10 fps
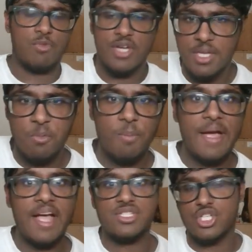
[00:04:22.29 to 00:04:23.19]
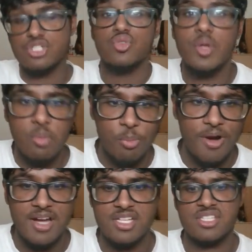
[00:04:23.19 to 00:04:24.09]
reading more passages, doing more
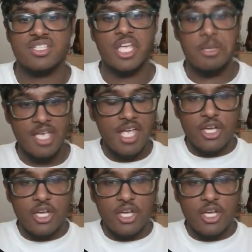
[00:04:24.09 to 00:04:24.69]
practice exams.